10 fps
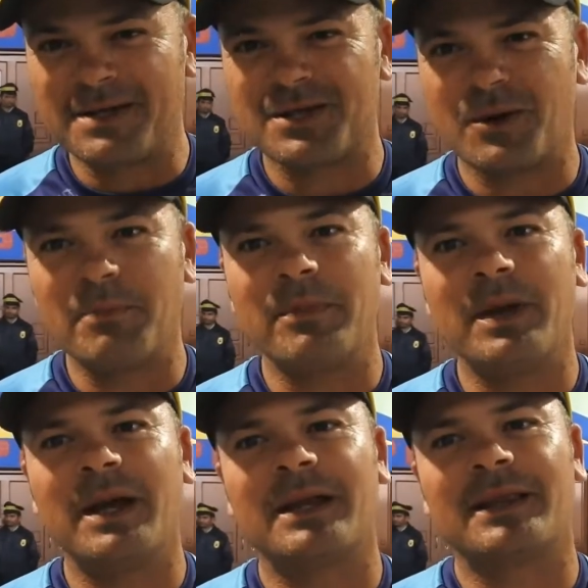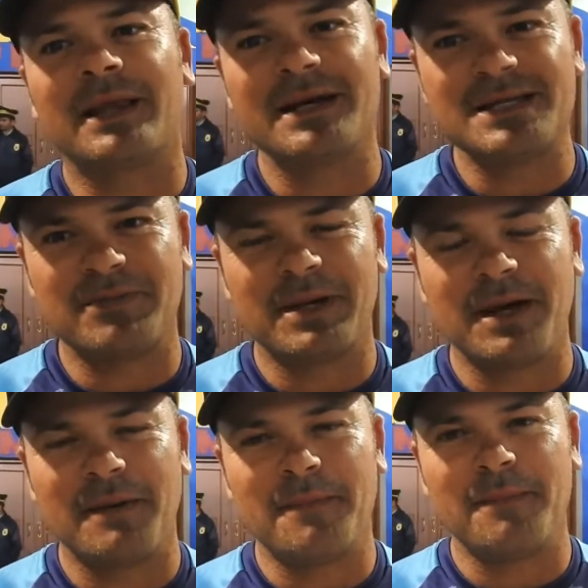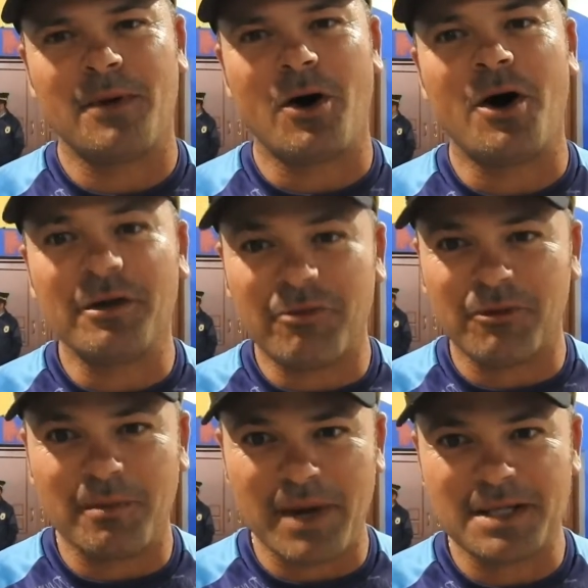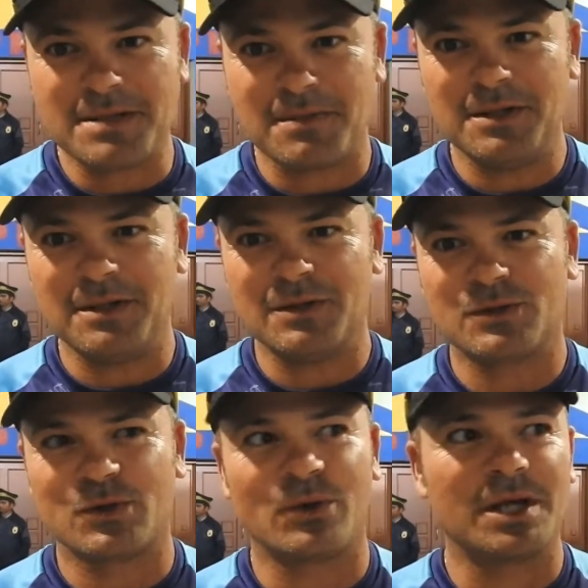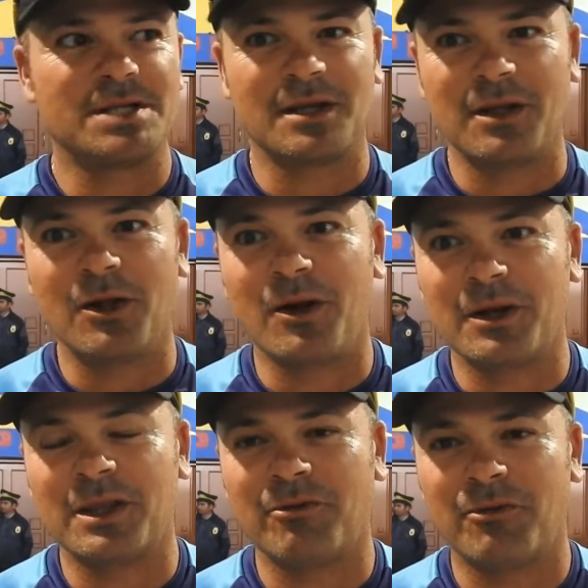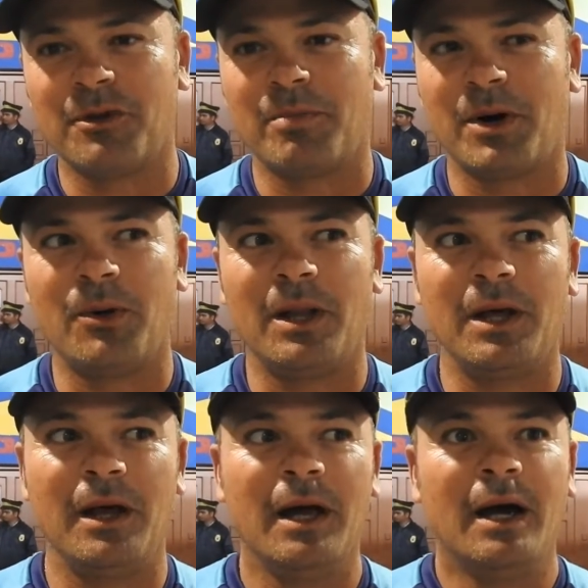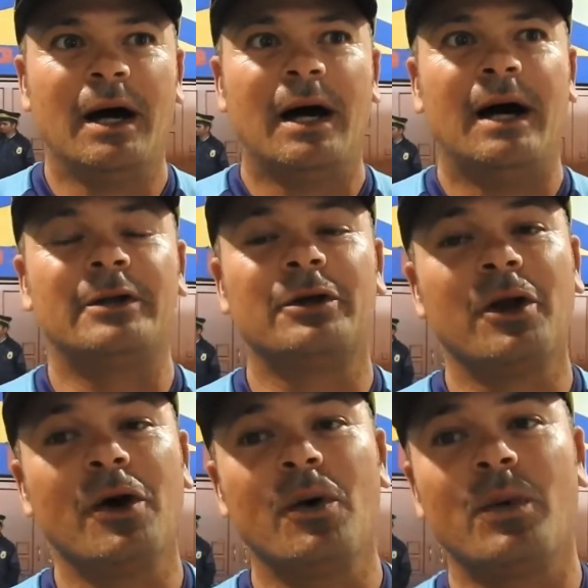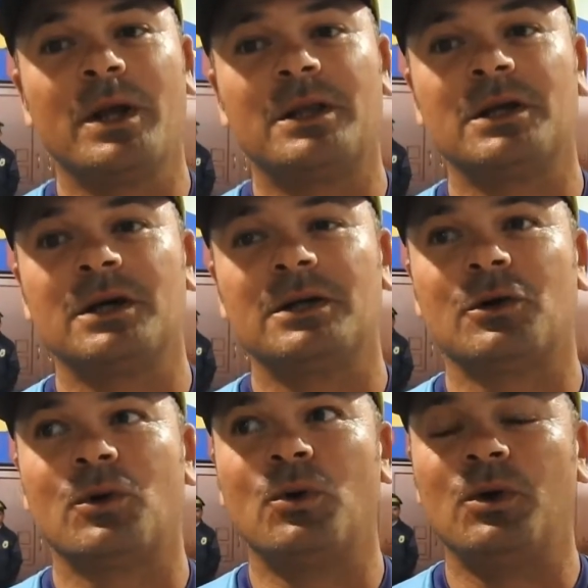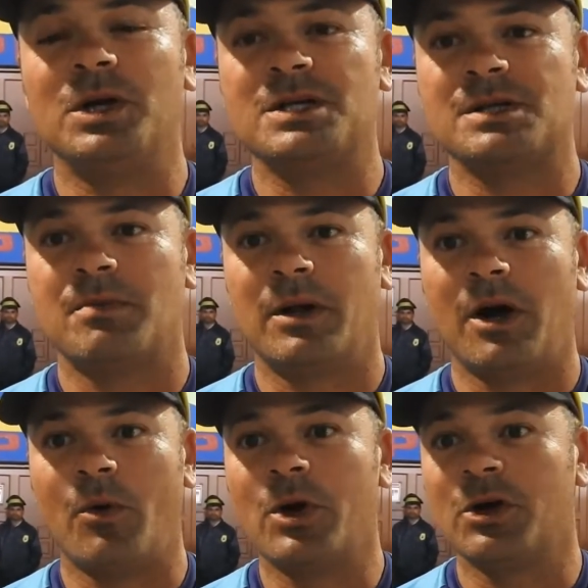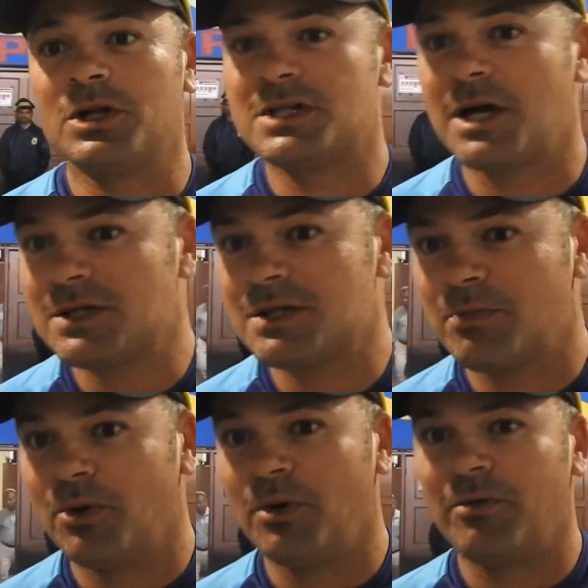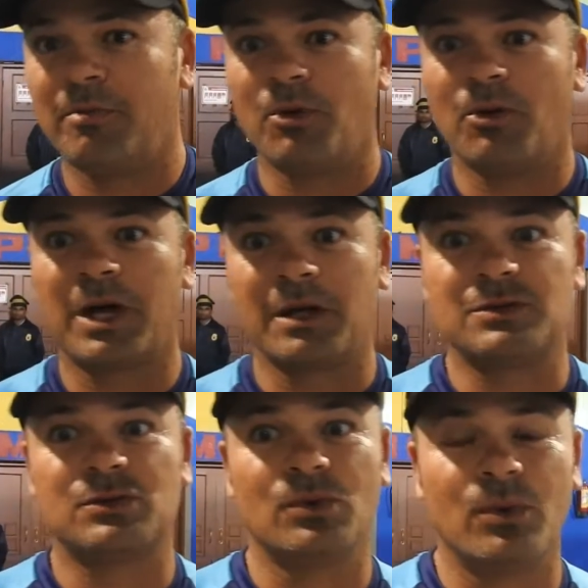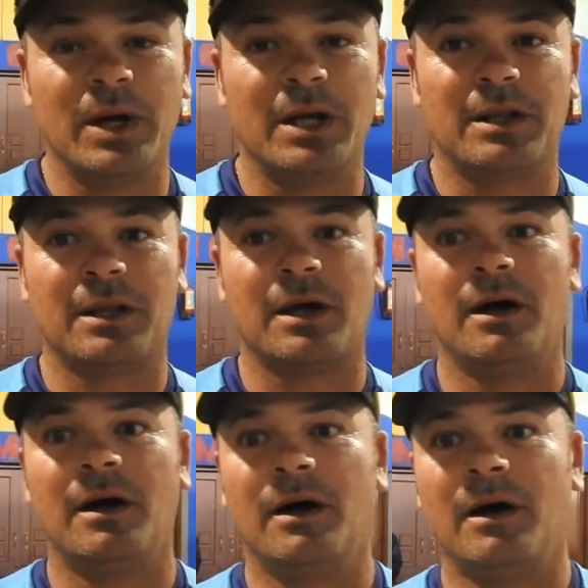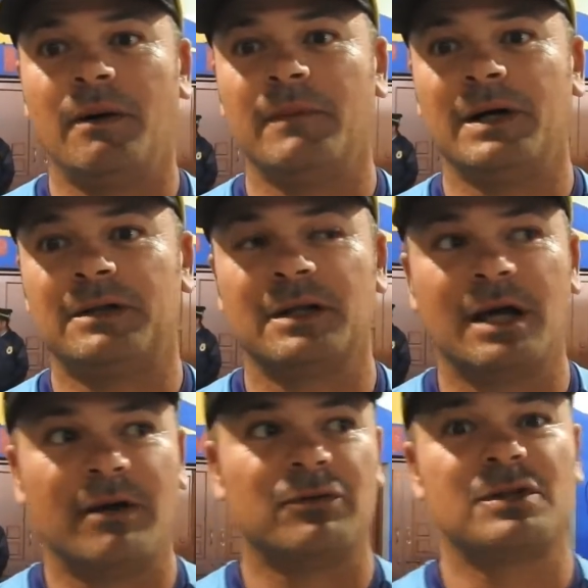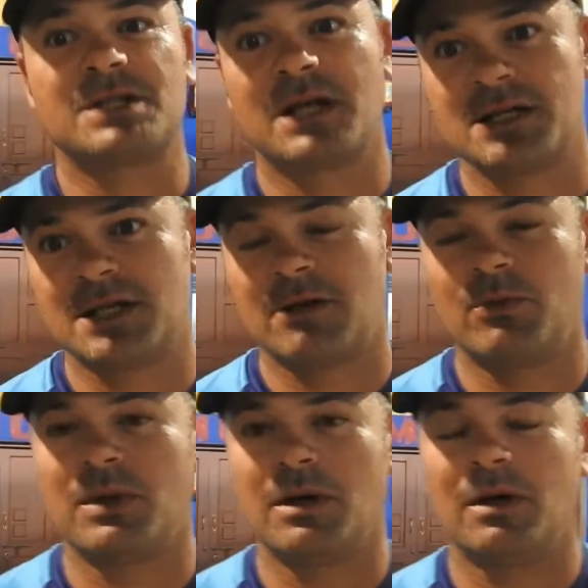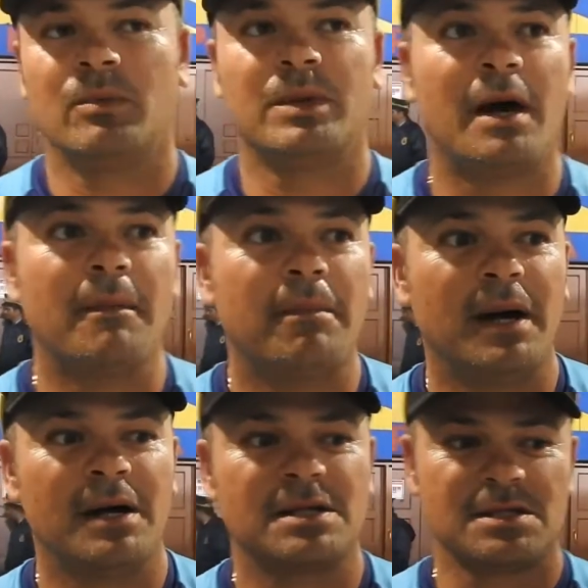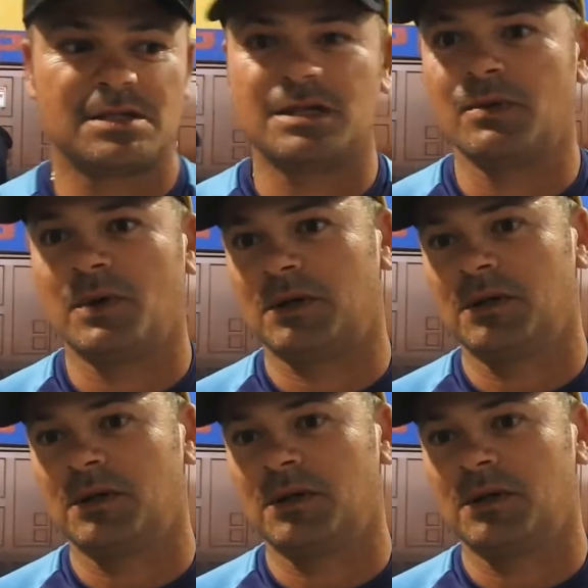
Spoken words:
So it does become harder for the batsman. So there's still a lot in for the bowler. I don't know what the rule is about. Are we going to change the ball if the ball gets too wet? I think they have to discuss that with the umpires and see what.